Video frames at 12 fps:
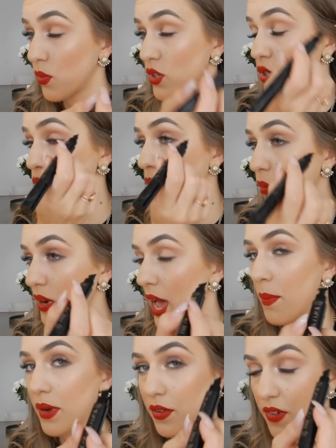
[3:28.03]
which is what would
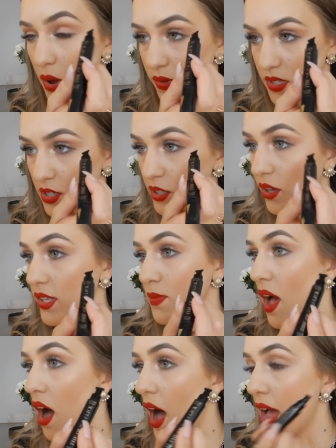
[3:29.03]
happen if I was to close
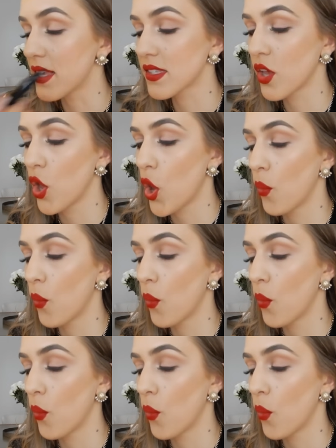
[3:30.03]
my eyes.